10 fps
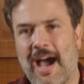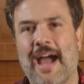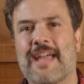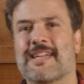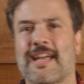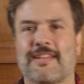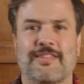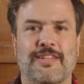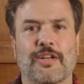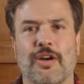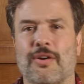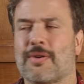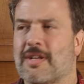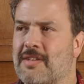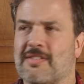I get to
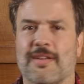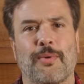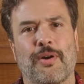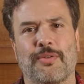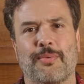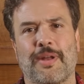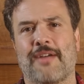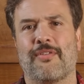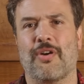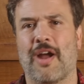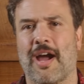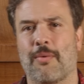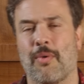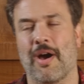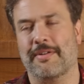go to Disney World whenever
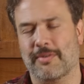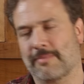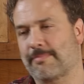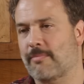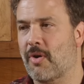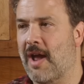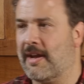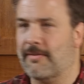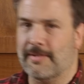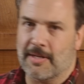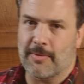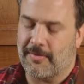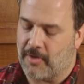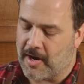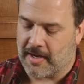I want, or more accurately,
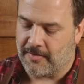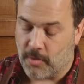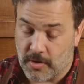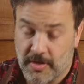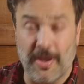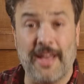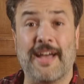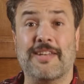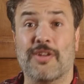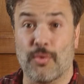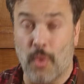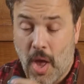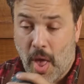whenever I can afford to. And I do.